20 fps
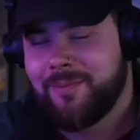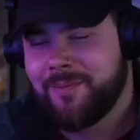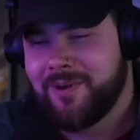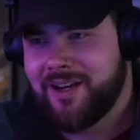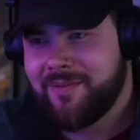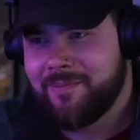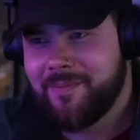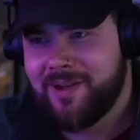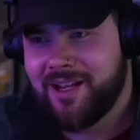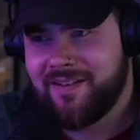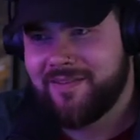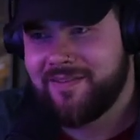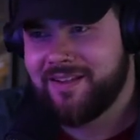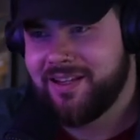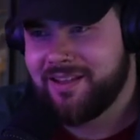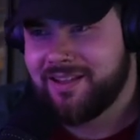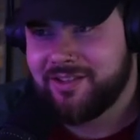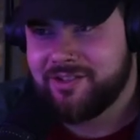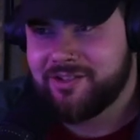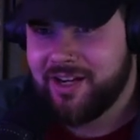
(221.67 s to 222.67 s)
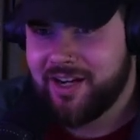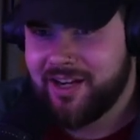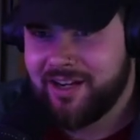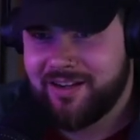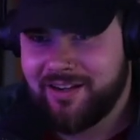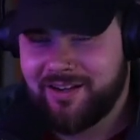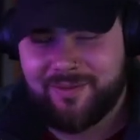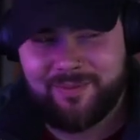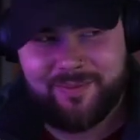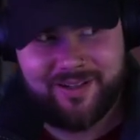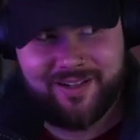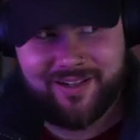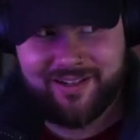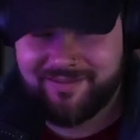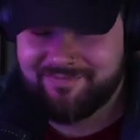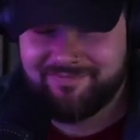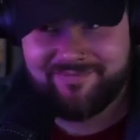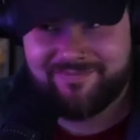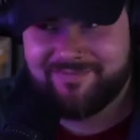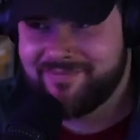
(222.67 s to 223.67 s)
I might have to take this jacket off, but
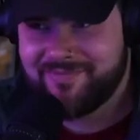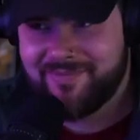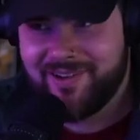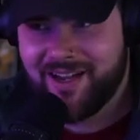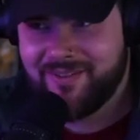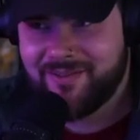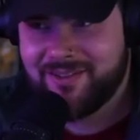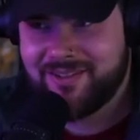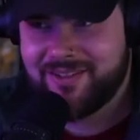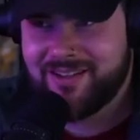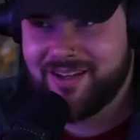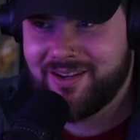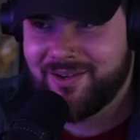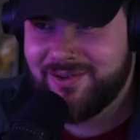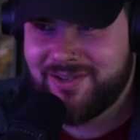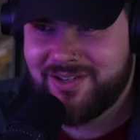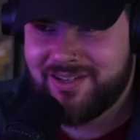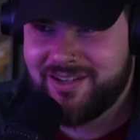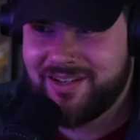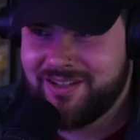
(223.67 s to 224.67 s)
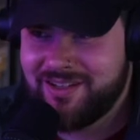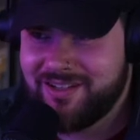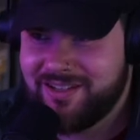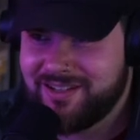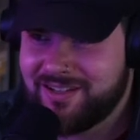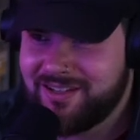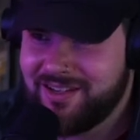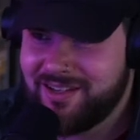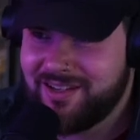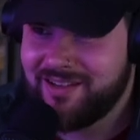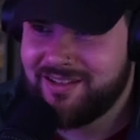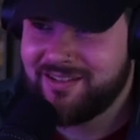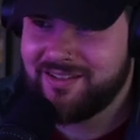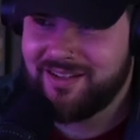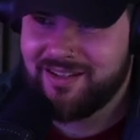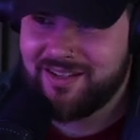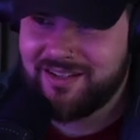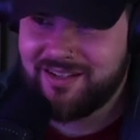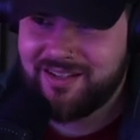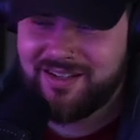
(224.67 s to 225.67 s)
I was I was just good just sitting there
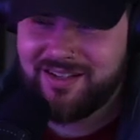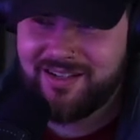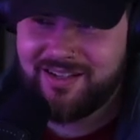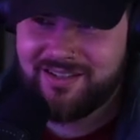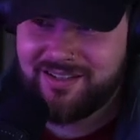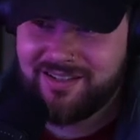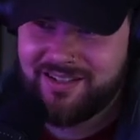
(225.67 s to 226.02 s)
talking to you guys.